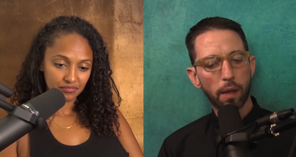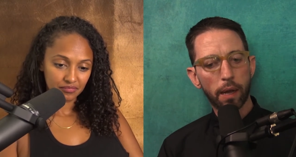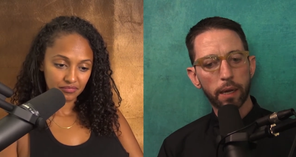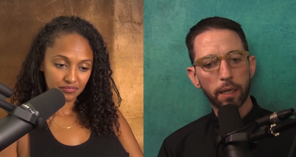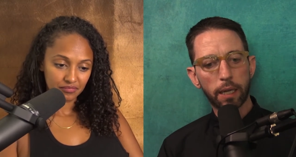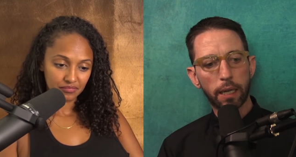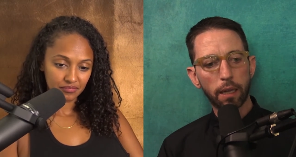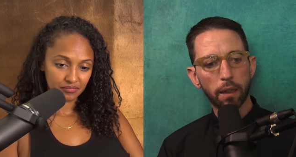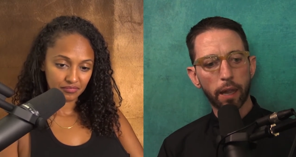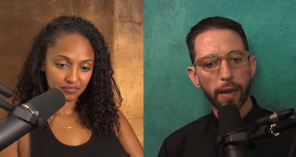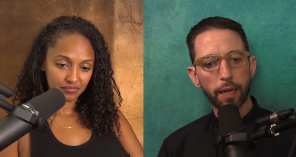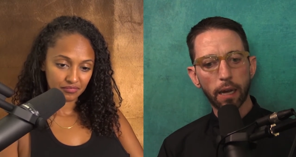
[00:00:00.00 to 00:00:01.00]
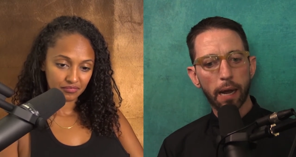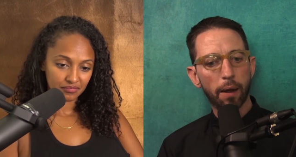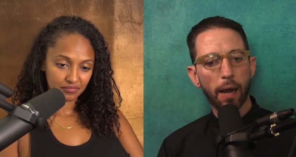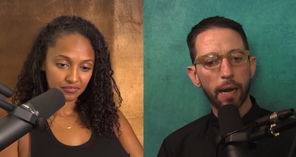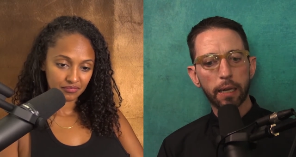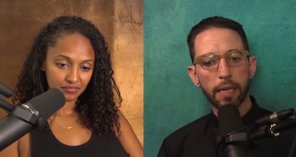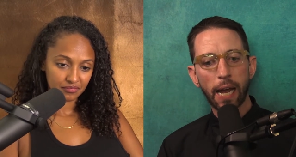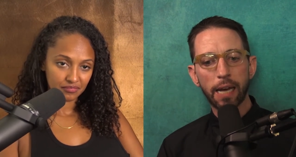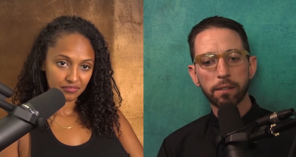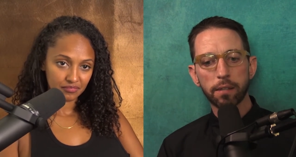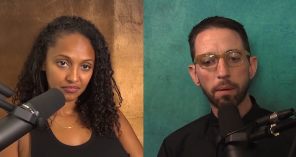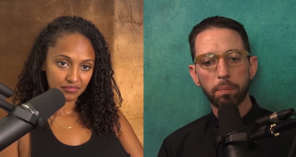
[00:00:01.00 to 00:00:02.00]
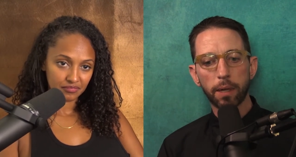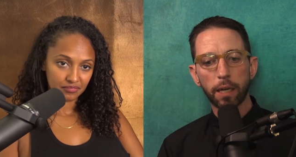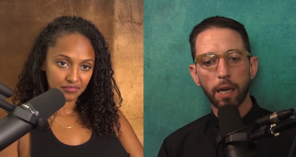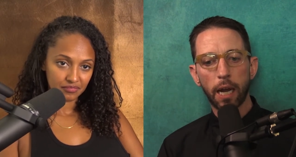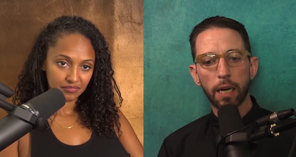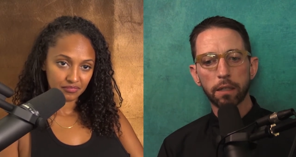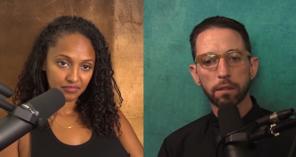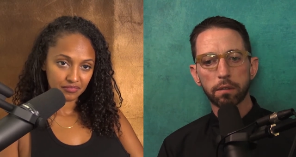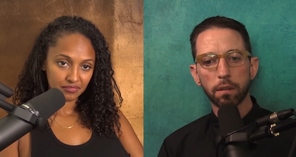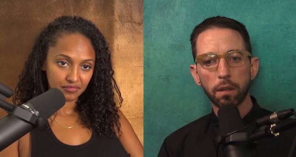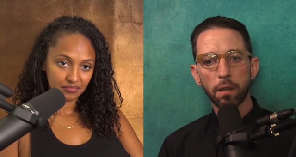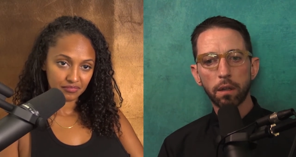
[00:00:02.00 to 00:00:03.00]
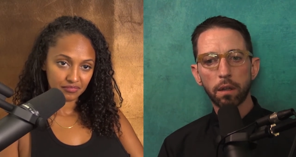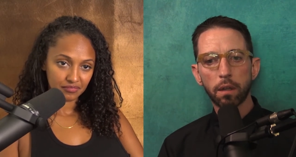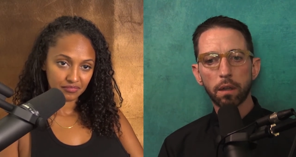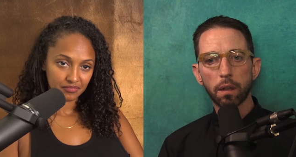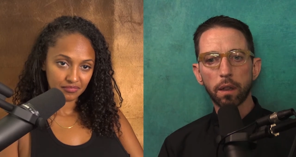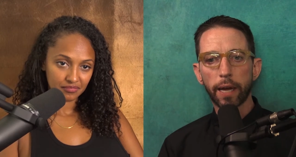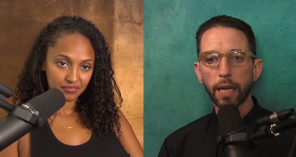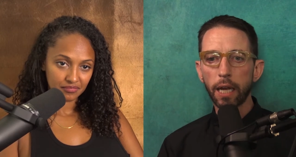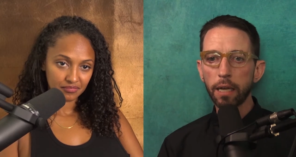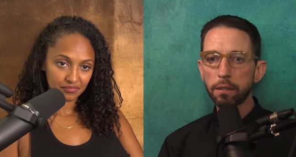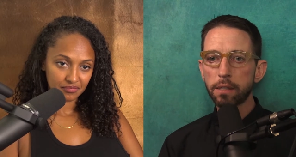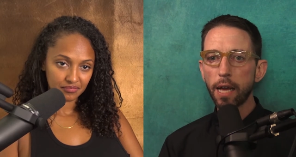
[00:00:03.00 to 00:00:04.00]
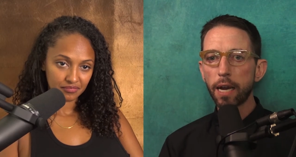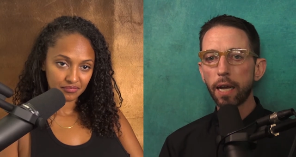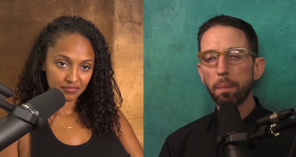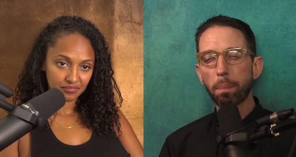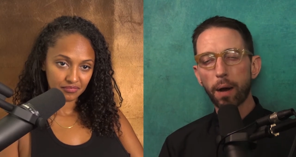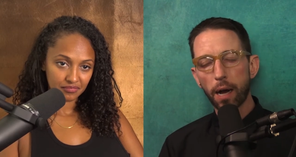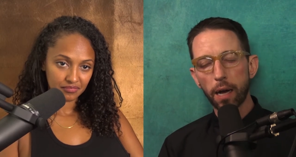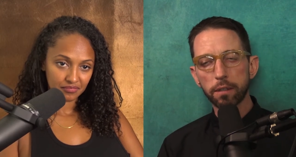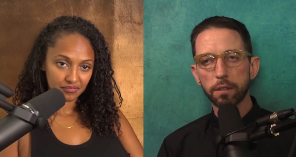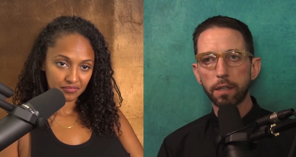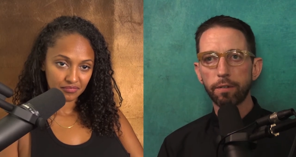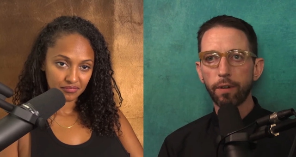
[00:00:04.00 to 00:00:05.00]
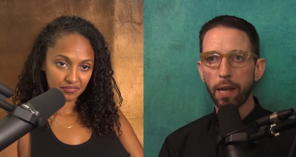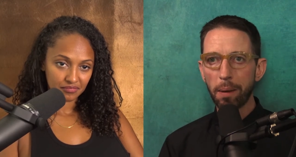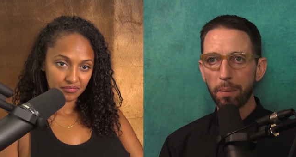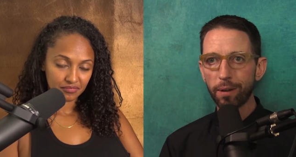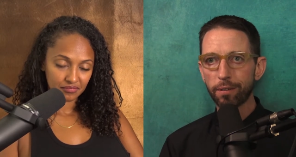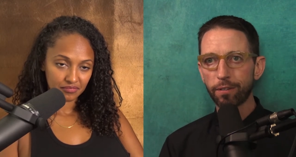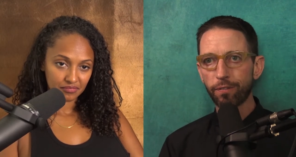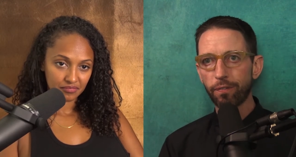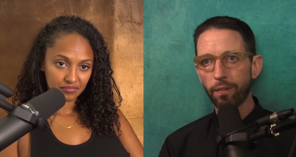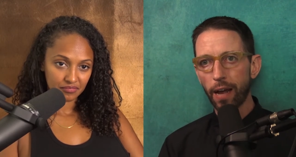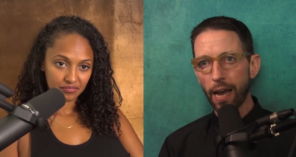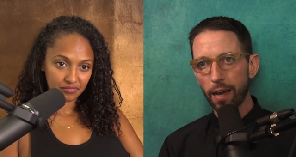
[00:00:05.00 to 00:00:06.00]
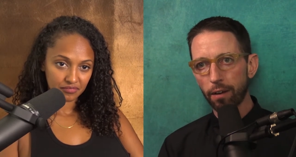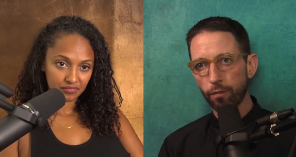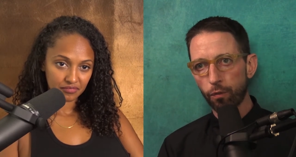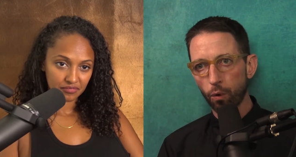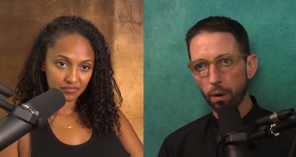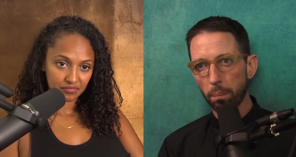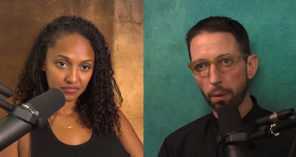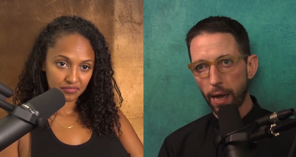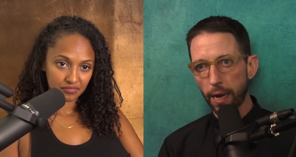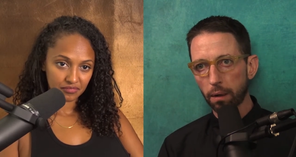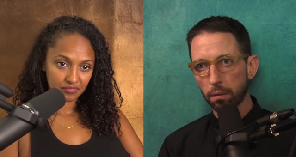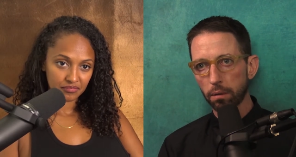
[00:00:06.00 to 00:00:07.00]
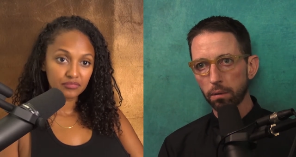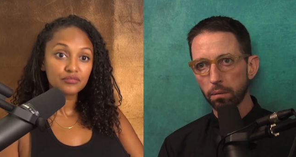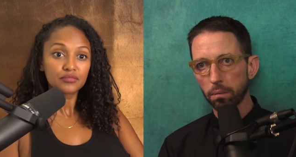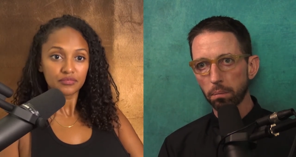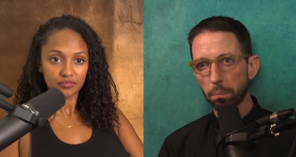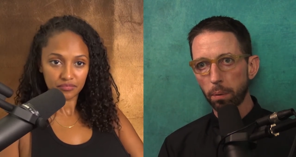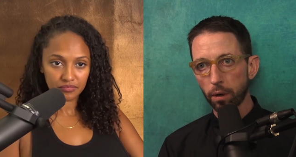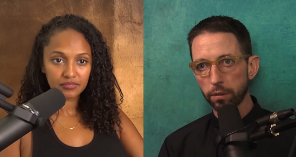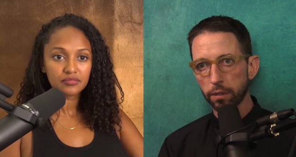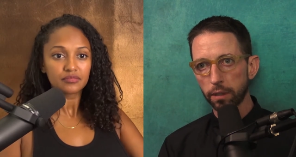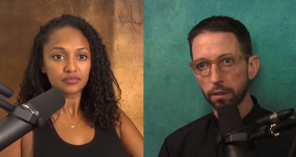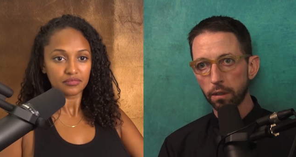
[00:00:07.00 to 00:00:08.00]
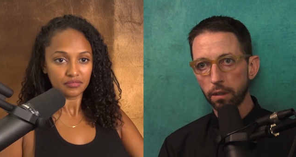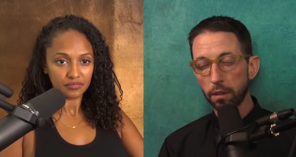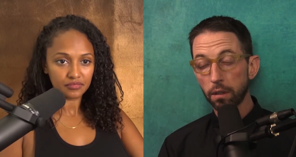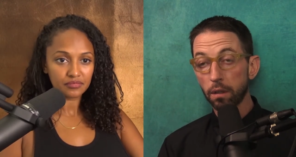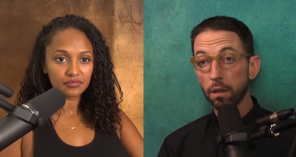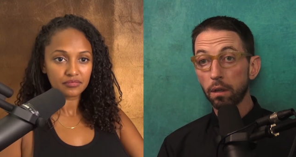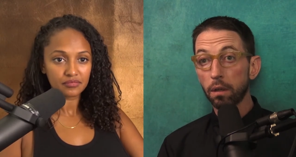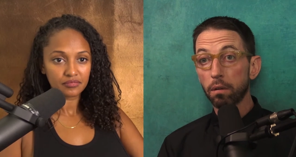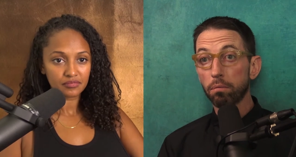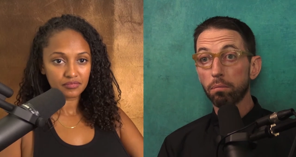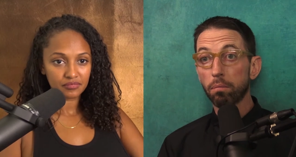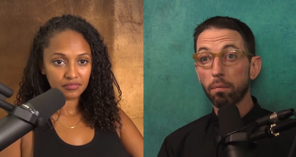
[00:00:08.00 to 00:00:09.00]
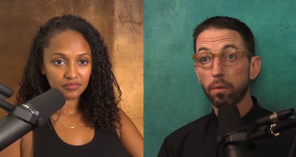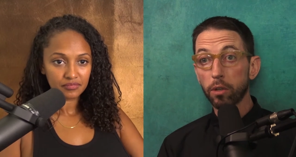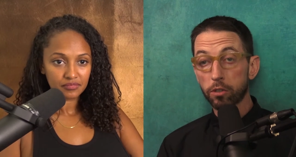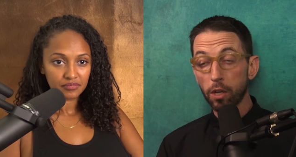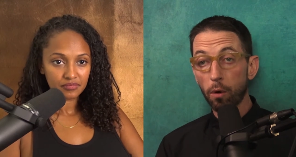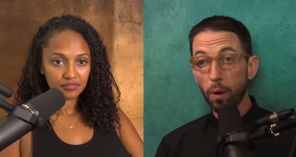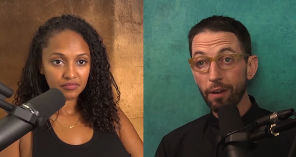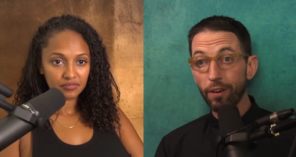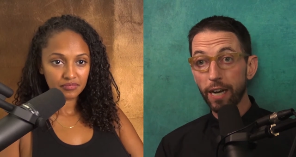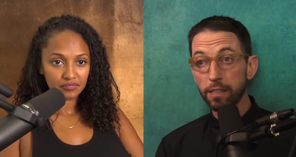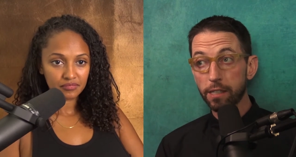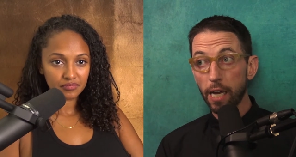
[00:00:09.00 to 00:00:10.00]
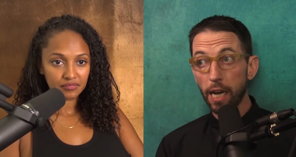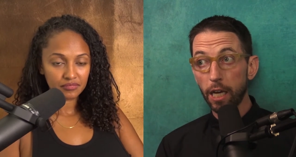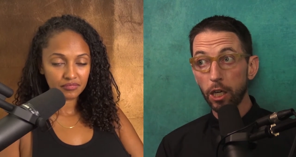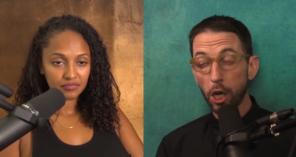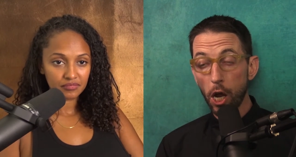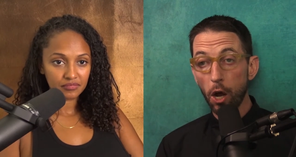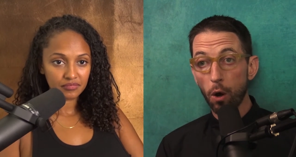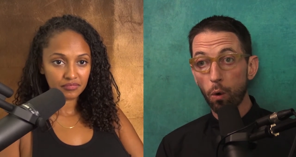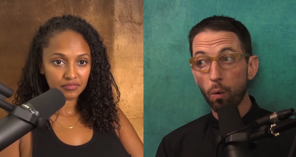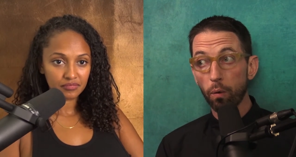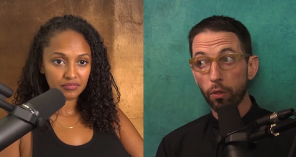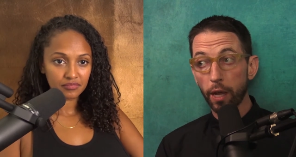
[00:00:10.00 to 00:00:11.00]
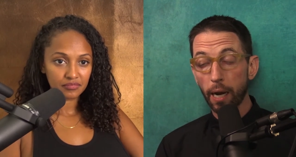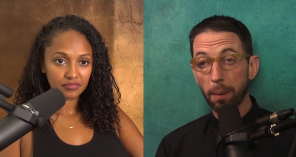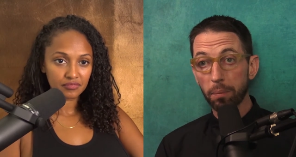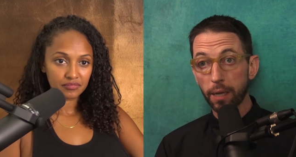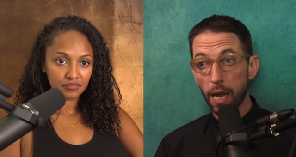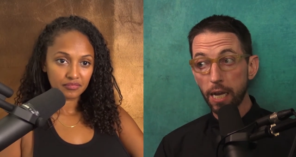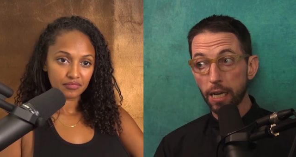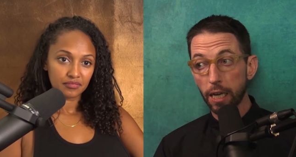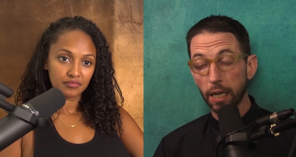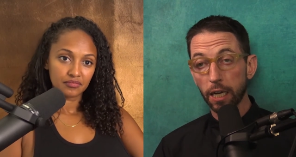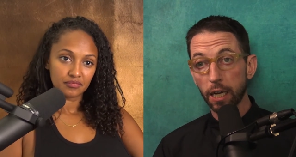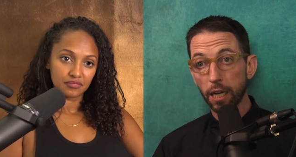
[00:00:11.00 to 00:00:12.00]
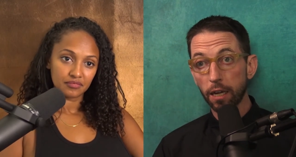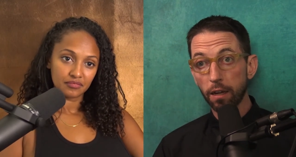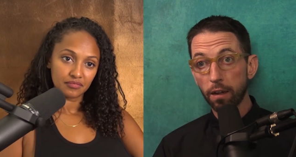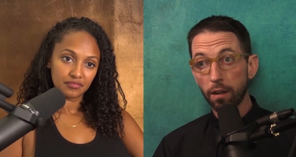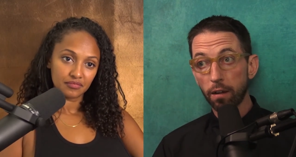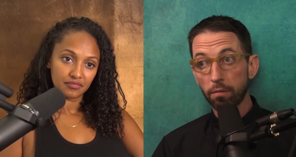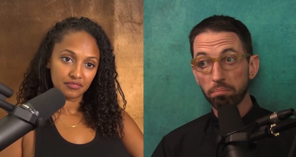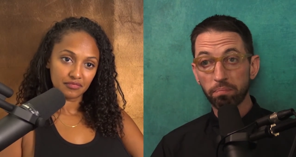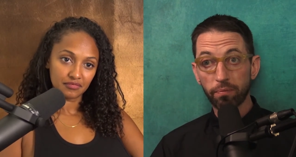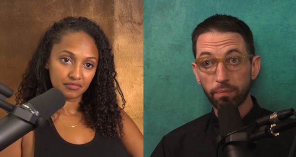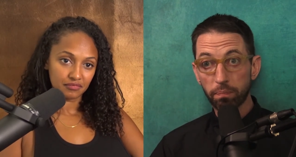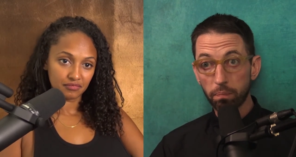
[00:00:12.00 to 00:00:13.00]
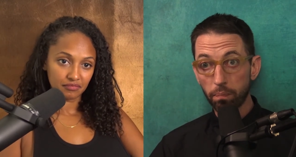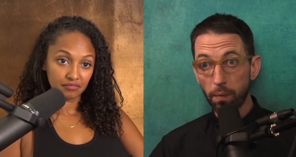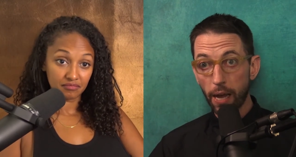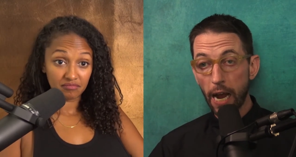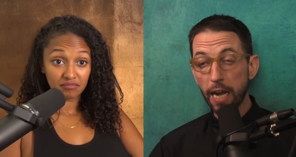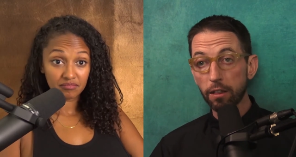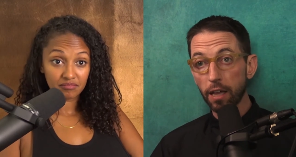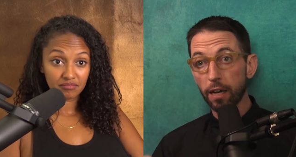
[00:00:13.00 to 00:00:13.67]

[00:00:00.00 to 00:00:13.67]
Speaker 1: a, like I, I cast something and it's like, is that a positive image At, for a black person? So if I say no, then I'm taking eight